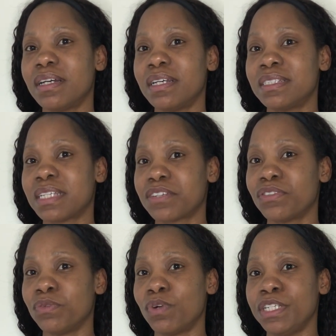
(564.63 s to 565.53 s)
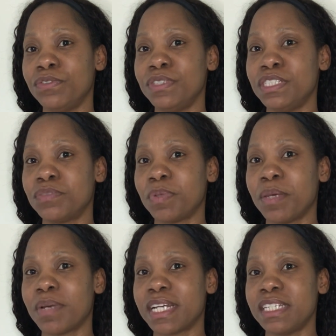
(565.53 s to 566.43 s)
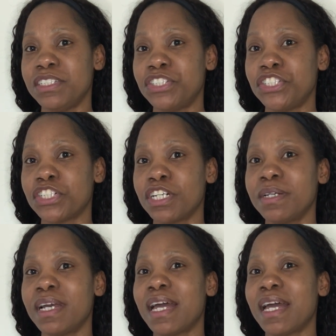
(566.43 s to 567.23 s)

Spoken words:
is actually what you need to pay back each year,